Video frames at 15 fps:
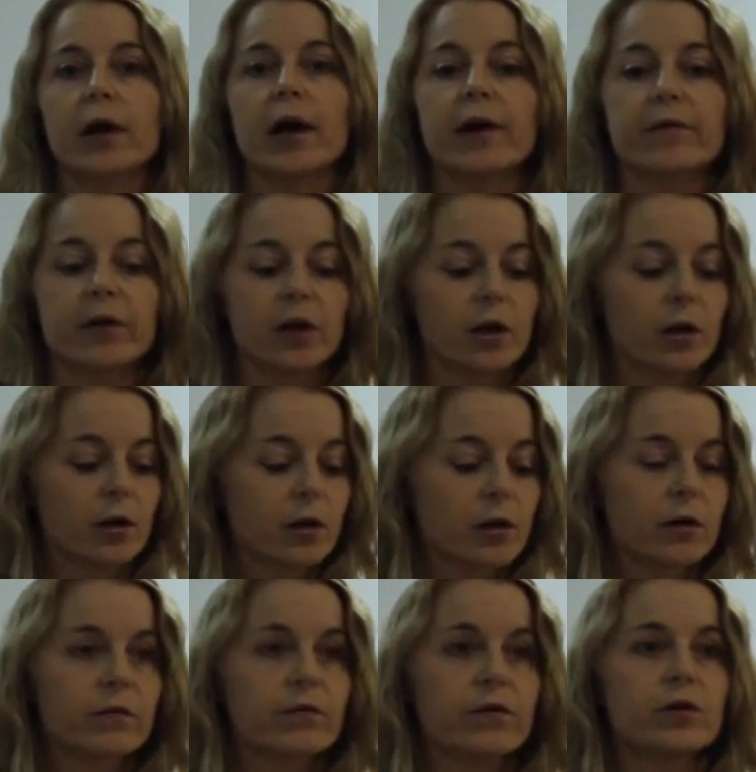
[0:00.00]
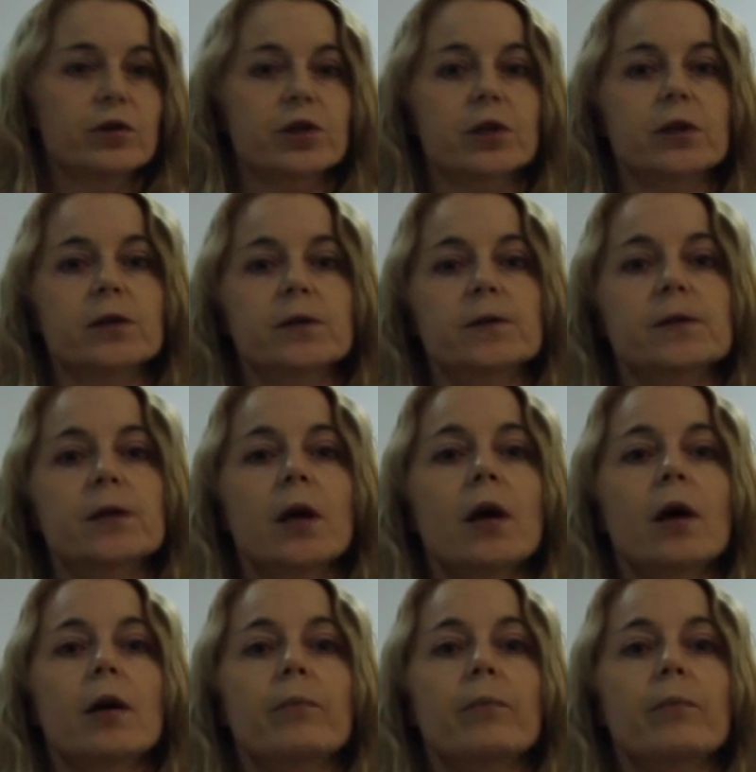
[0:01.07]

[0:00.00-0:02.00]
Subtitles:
have any confusions,